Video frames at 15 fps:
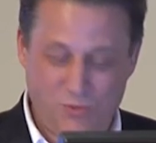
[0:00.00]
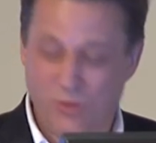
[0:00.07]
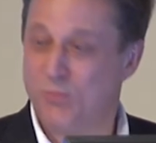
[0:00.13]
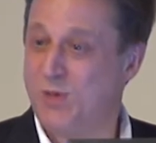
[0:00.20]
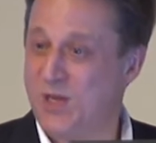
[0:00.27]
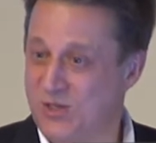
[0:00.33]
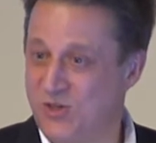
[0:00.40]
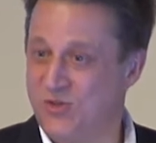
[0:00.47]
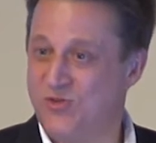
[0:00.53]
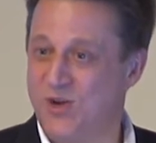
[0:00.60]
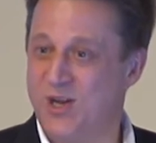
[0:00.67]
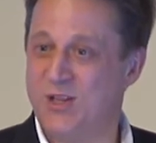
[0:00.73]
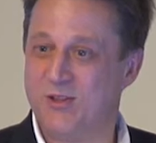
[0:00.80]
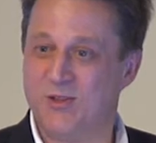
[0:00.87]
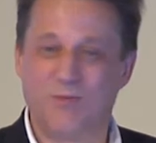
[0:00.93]
would be to
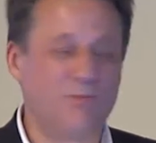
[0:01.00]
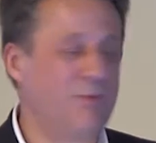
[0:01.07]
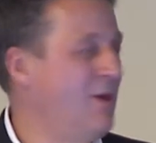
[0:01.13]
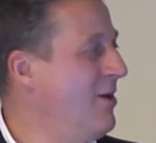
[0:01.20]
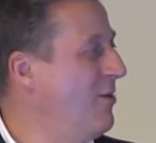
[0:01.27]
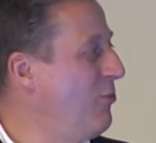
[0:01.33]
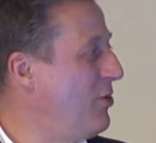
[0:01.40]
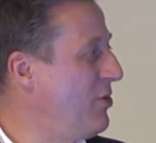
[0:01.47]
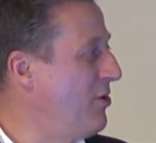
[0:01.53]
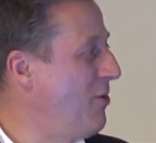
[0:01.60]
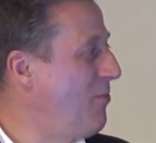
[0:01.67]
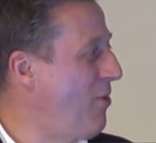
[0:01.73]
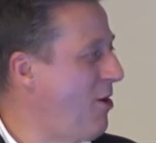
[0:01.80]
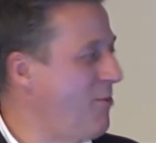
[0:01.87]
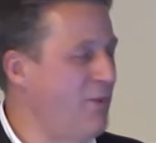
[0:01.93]
treat them with an
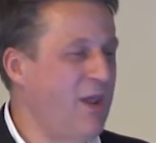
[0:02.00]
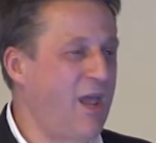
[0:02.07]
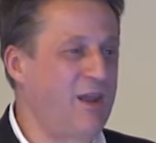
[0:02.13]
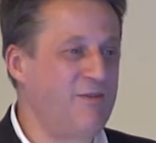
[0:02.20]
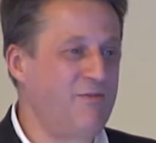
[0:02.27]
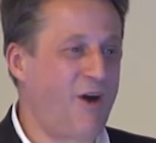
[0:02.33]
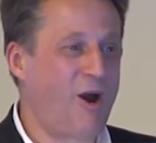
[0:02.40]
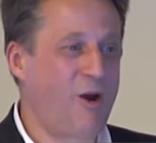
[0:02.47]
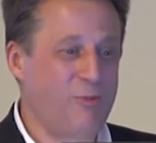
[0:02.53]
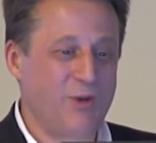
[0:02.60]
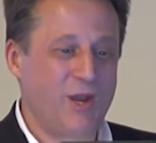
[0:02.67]
appropriate antiviral.